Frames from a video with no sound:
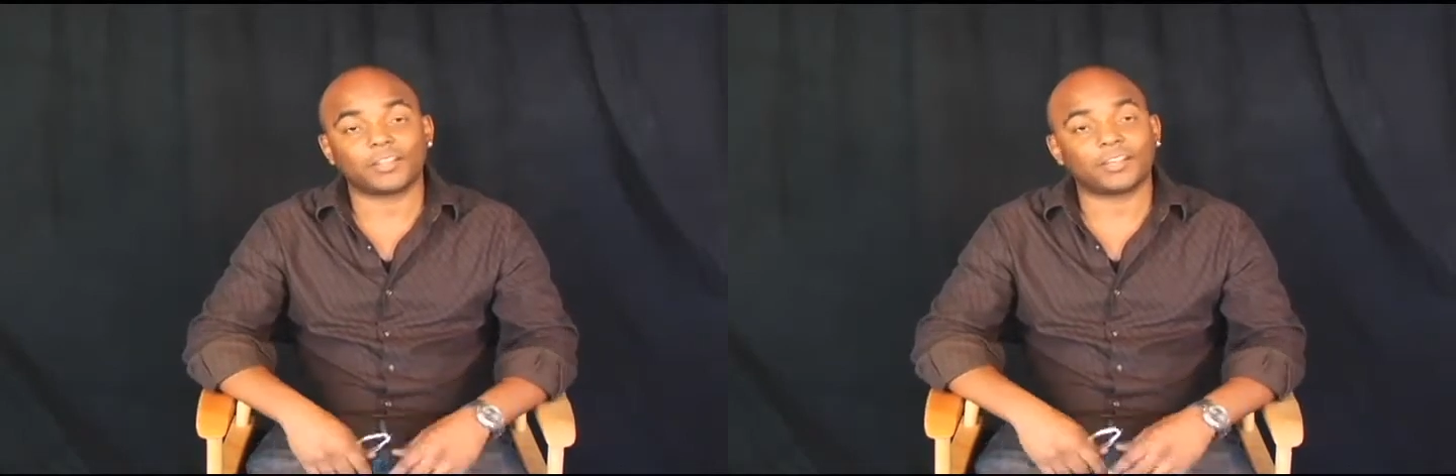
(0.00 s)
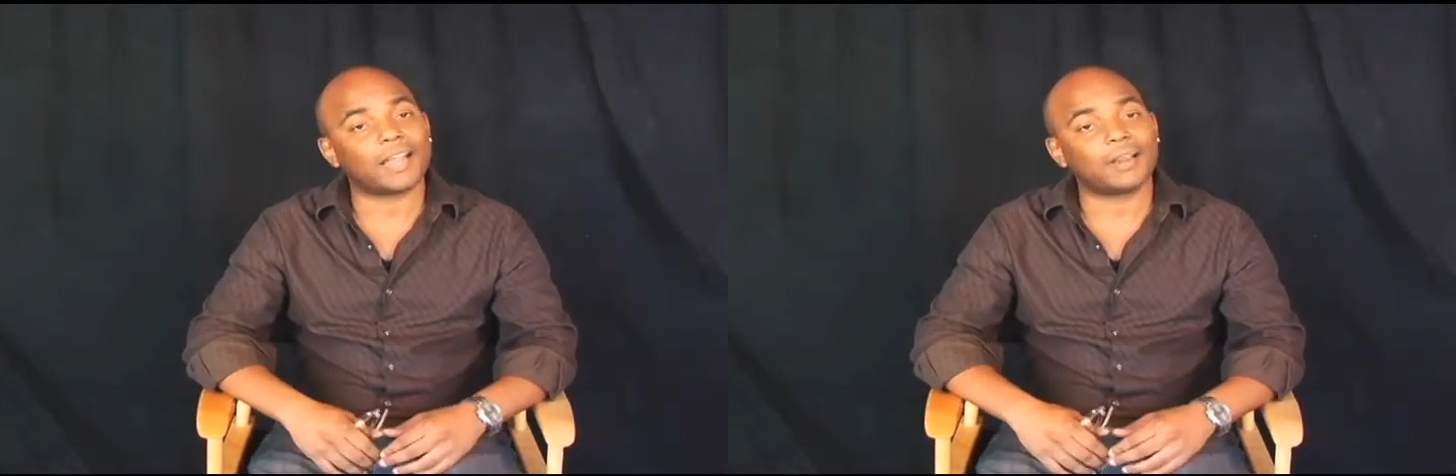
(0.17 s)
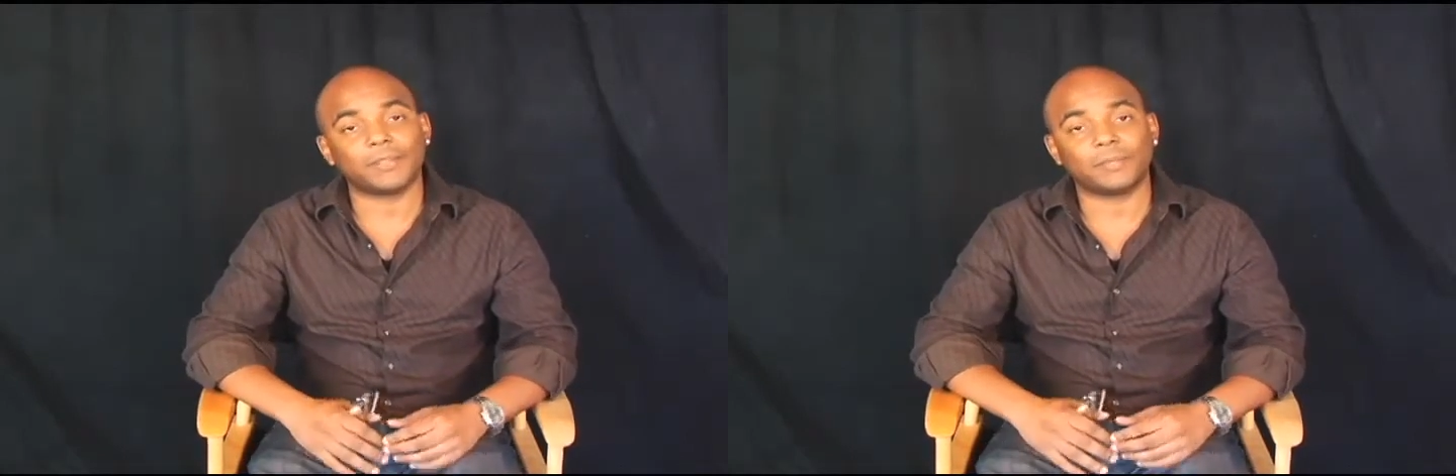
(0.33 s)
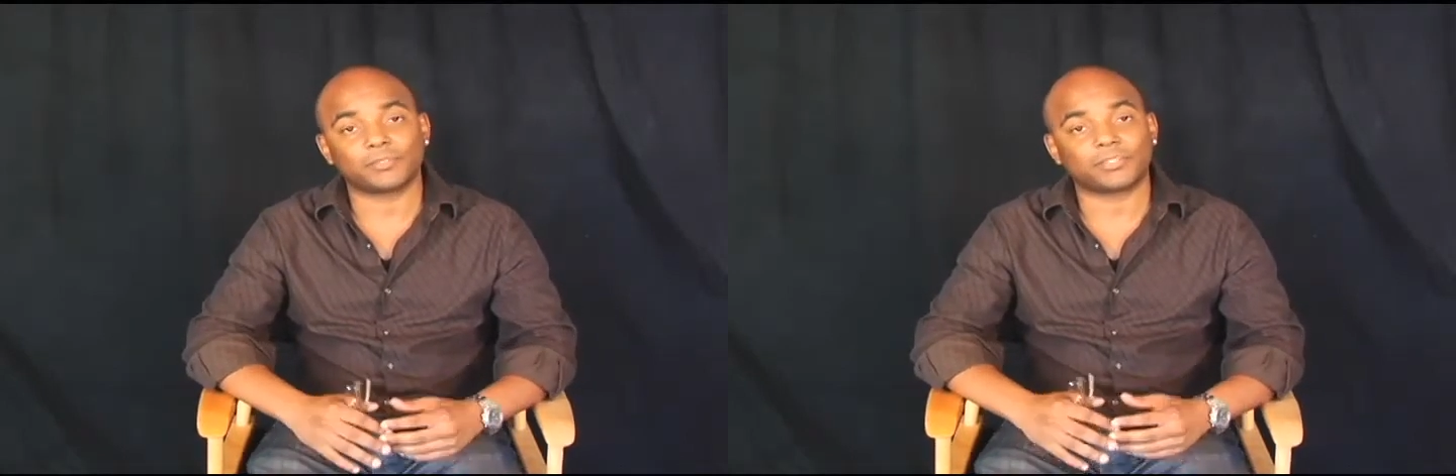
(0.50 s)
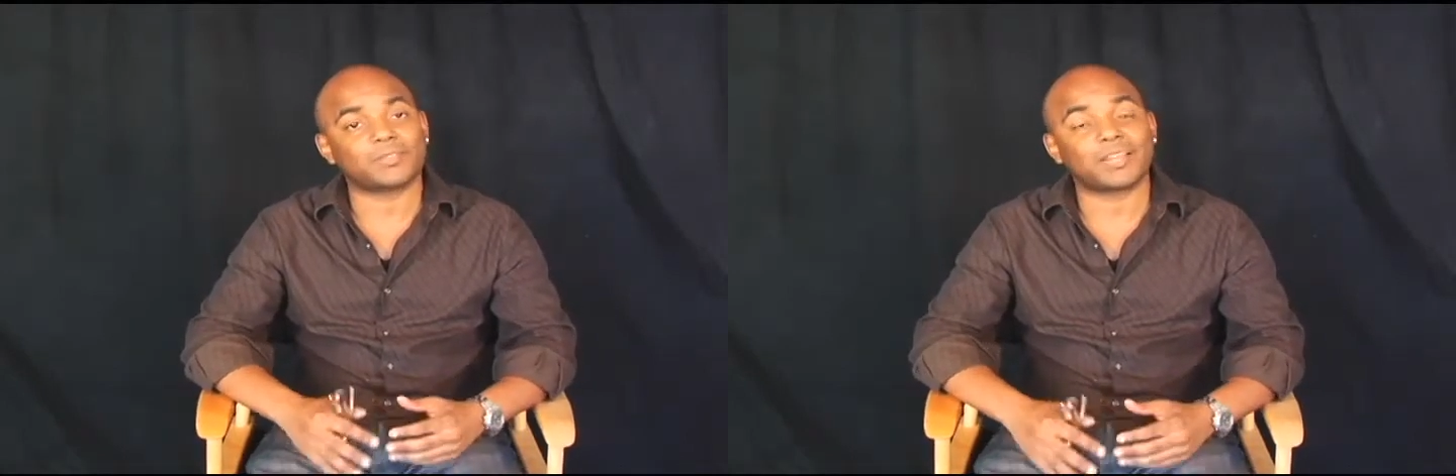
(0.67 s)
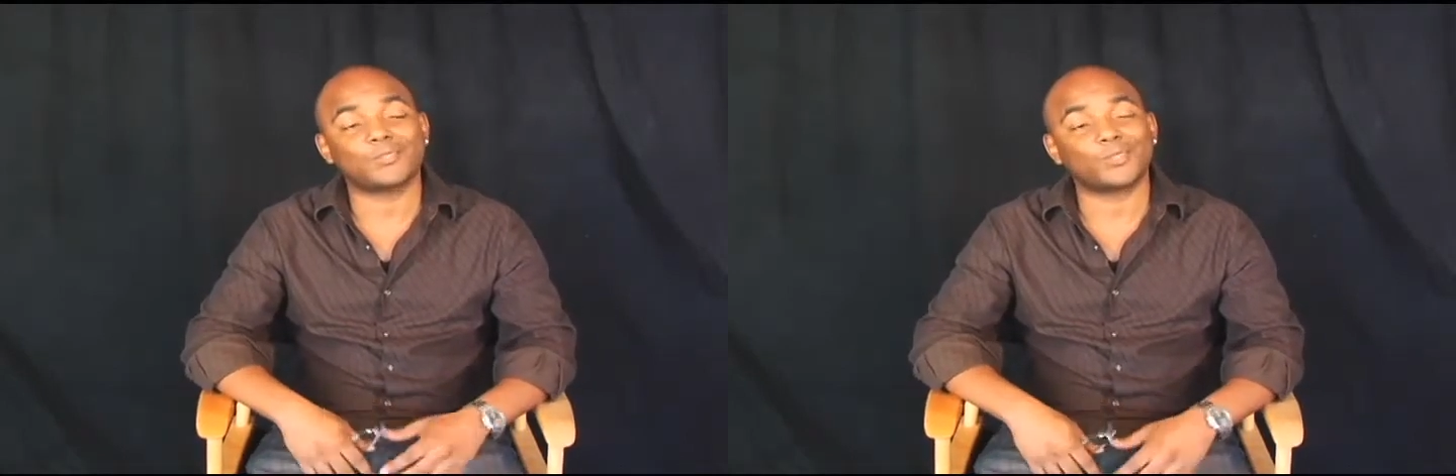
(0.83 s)
And a lot of people
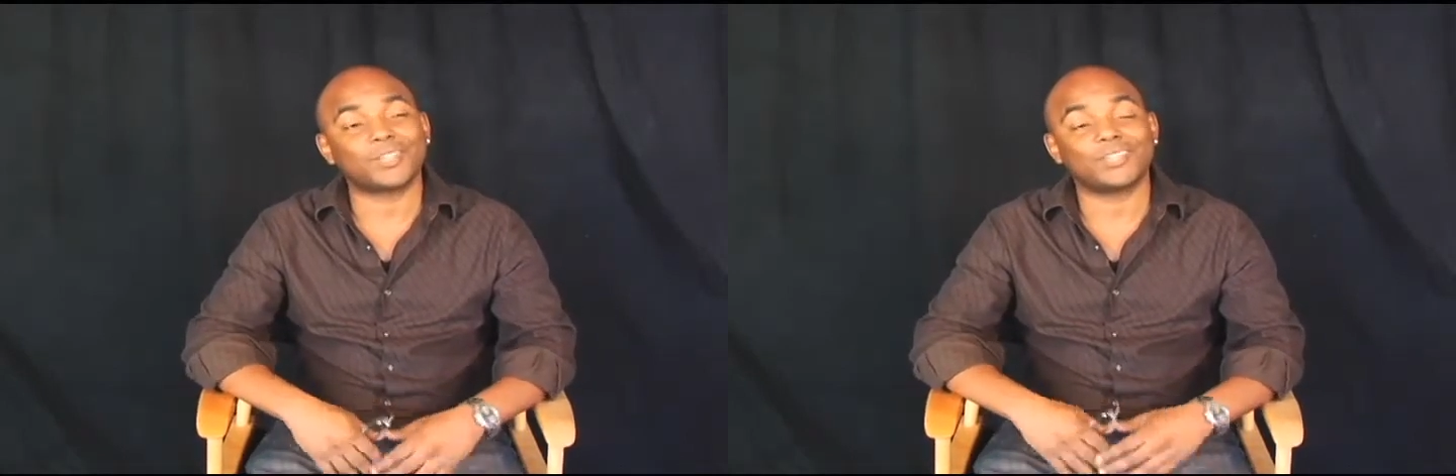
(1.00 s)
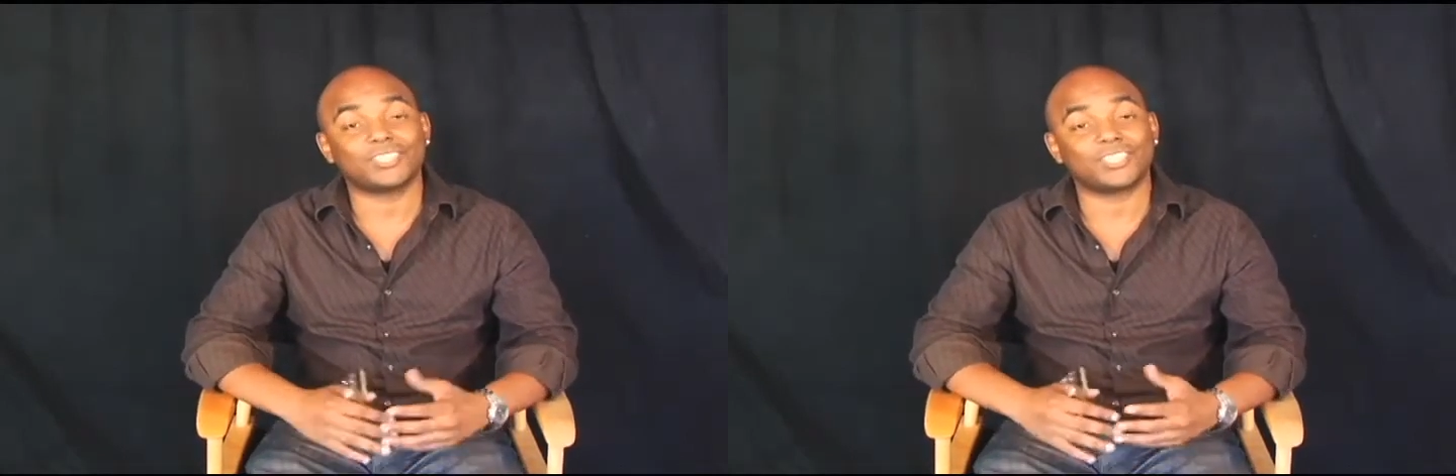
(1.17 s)
sometimes don't get a